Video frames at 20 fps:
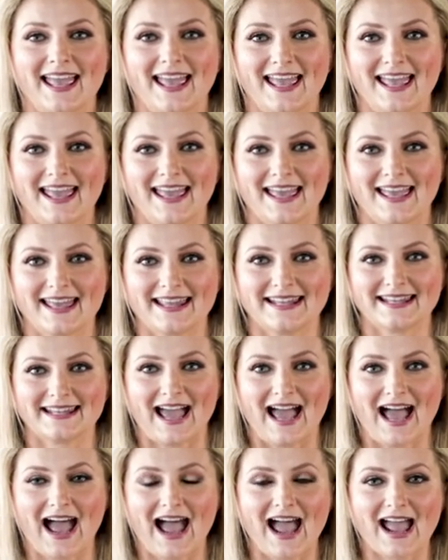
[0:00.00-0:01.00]
and
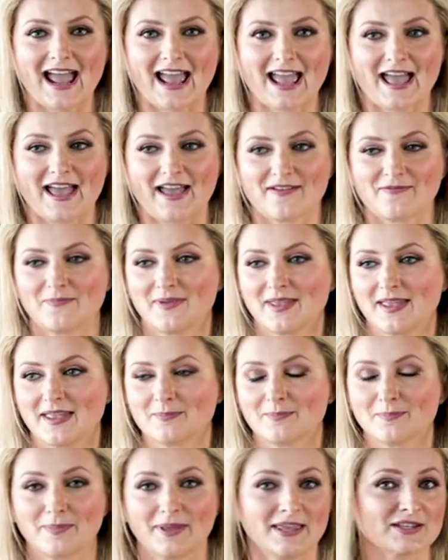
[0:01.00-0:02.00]
I have
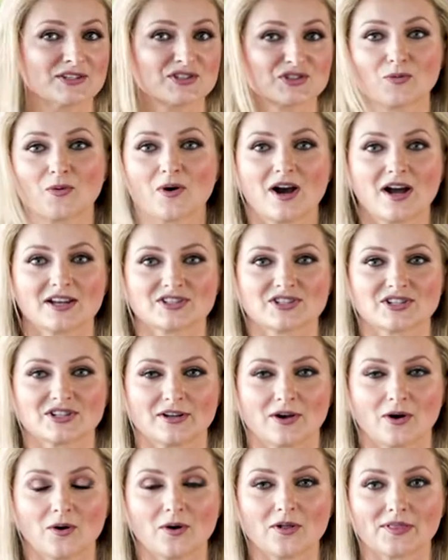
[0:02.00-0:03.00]
been binge
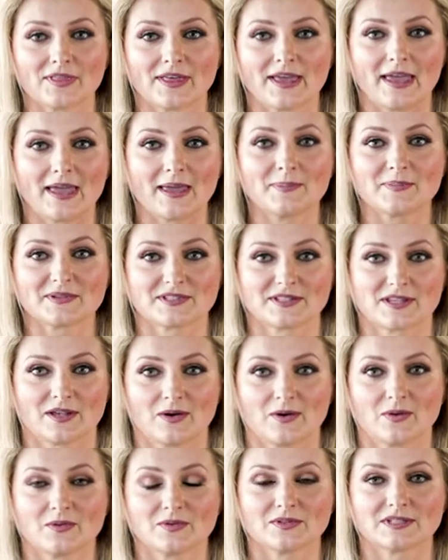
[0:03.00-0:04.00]
watching all the
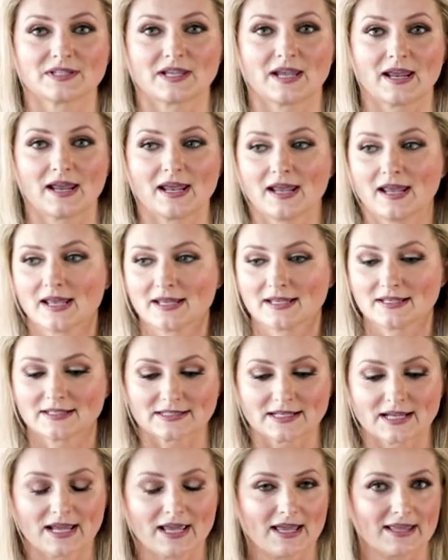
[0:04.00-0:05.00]
episodes
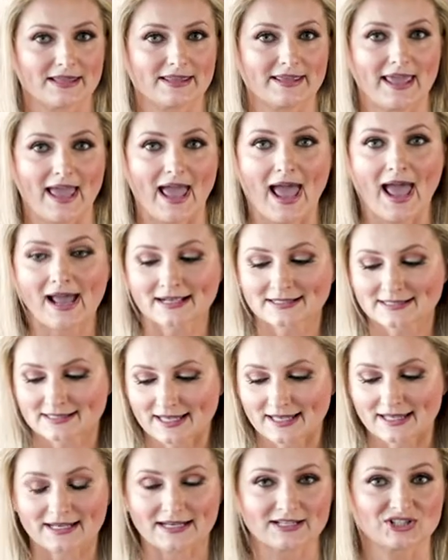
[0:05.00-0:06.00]
and the
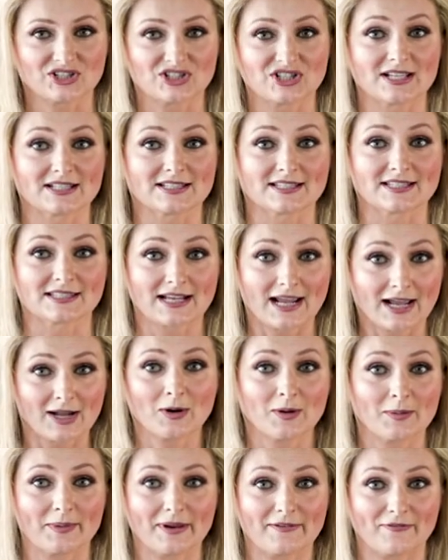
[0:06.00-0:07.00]
accent is just
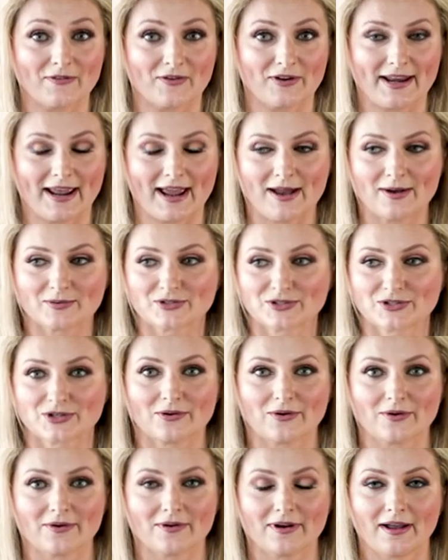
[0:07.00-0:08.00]
stuck on me for now
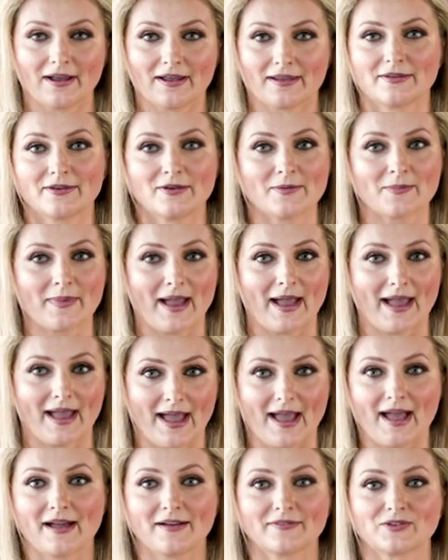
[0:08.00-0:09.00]
so you might
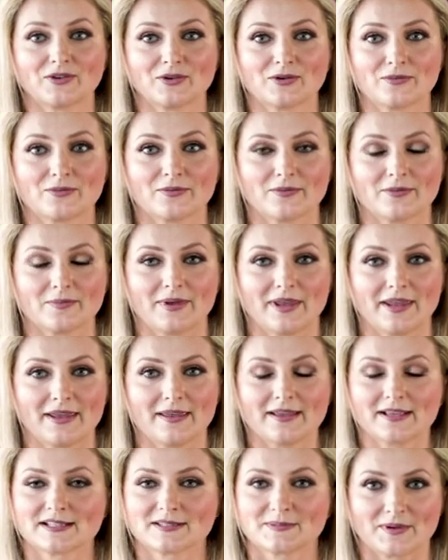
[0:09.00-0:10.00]
have to
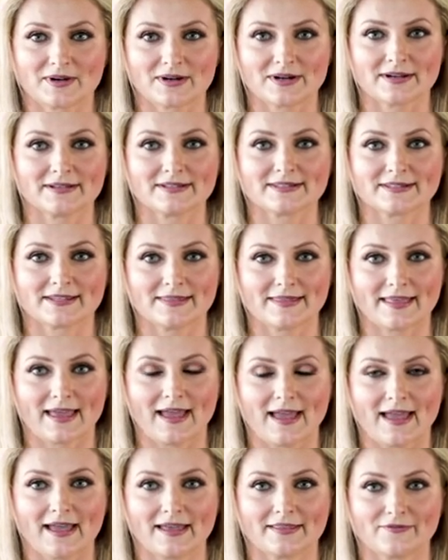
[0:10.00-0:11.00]
be experiencing
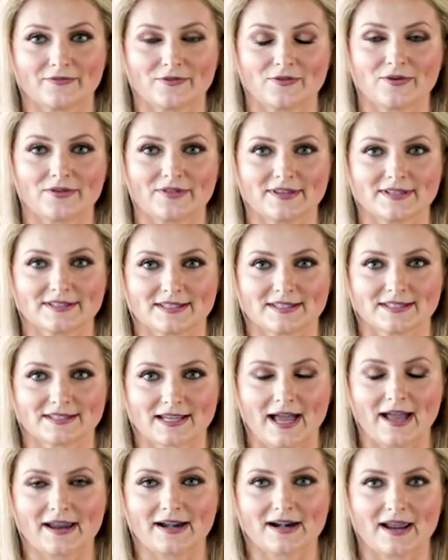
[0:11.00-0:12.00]
that for this
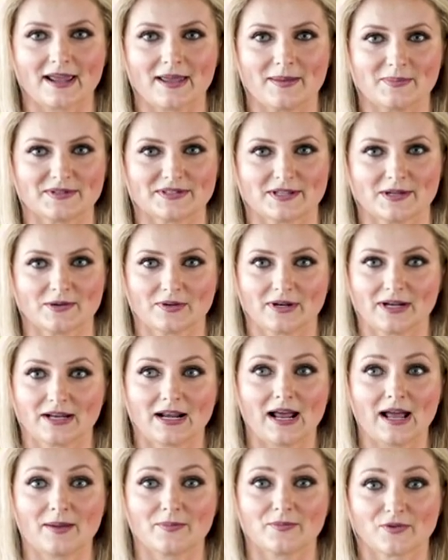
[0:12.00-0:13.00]
entire episode
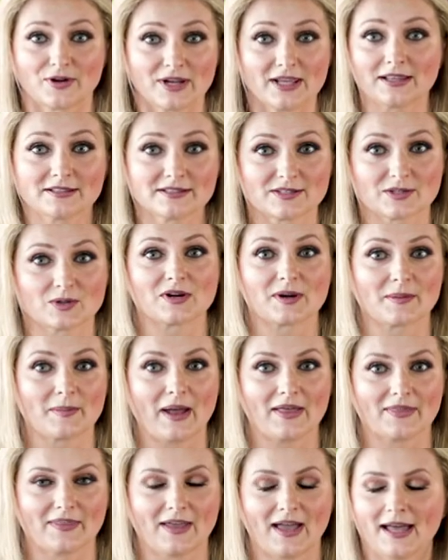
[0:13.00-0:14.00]
and I'm really sorry
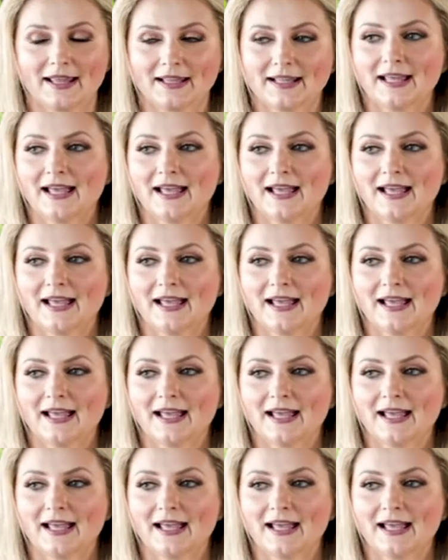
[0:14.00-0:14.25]
about that.